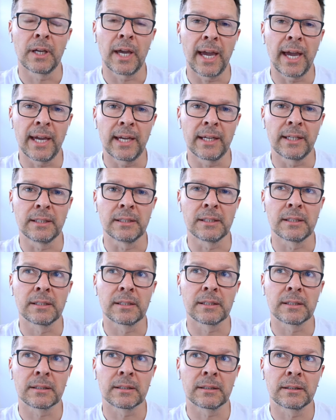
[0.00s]

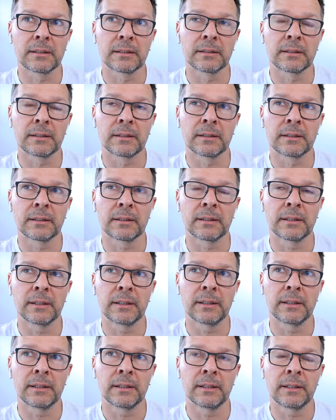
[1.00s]
And
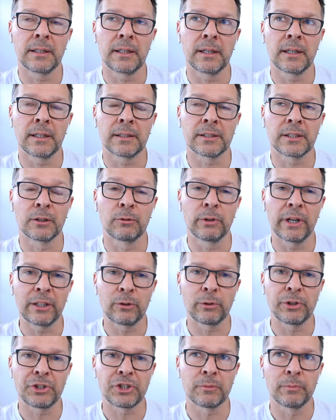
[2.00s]
it's a great
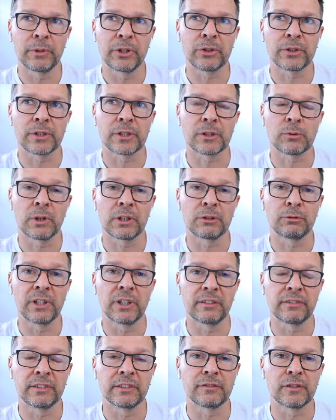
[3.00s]
question because it's quite
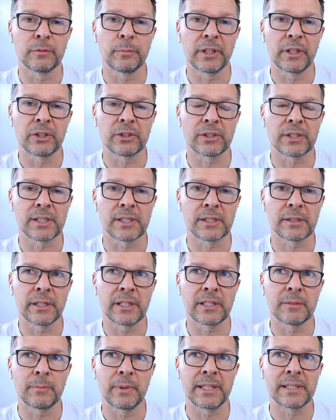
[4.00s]
relevant for me, because
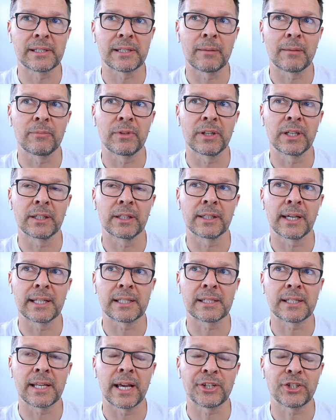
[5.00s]
it's been something
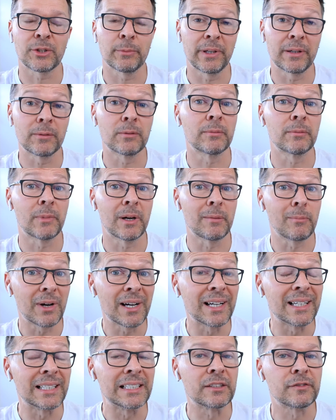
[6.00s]
that's actually been on my
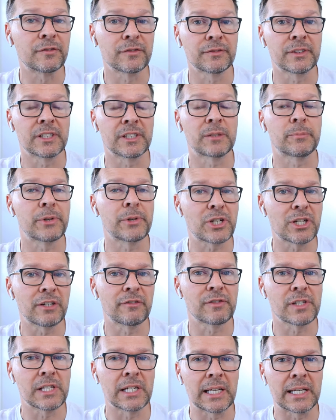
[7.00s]
mind, especially
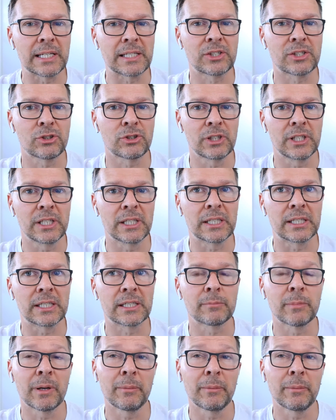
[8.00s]
for the last 2 years,